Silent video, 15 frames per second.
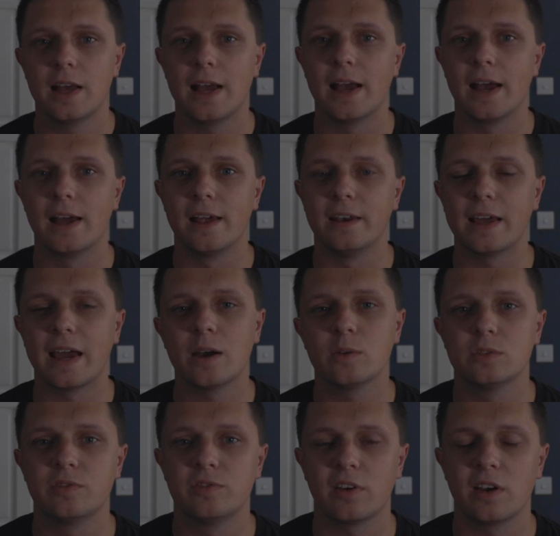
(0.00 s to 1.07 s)
and how
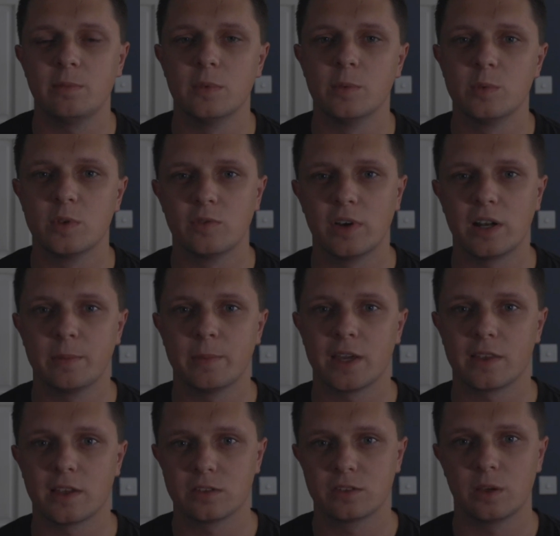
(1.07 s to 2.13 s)
to frame them to really
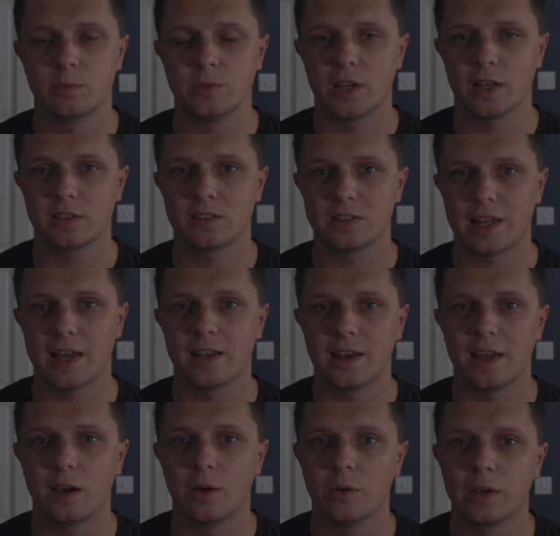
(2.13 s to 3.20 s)
make that subject stand
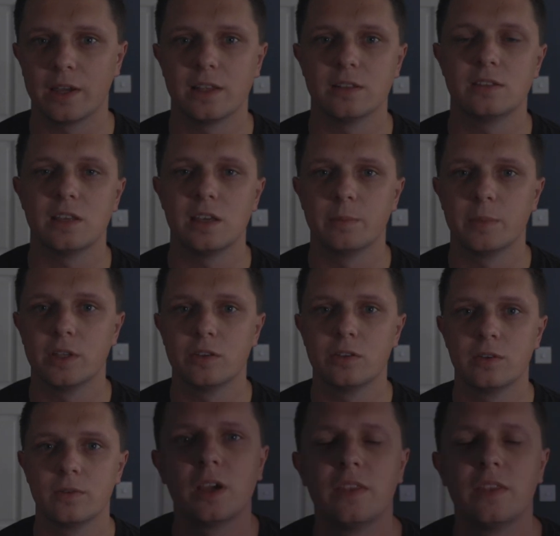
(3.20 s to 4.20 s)
out against the image.